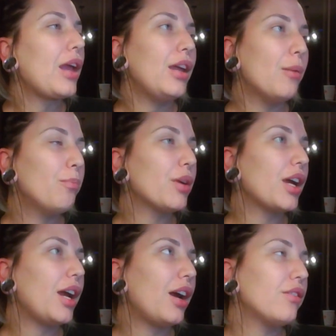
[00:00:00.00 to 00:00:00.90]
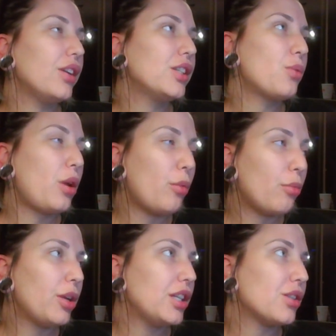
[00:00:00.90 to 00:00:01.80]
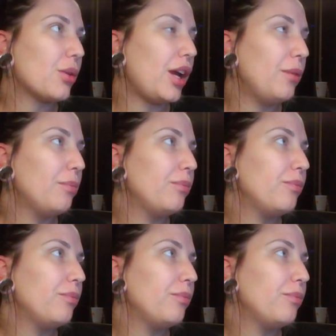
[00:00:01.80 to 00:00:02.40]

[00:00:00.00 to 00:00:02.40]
Yep, but I have 20 more minutes, okay?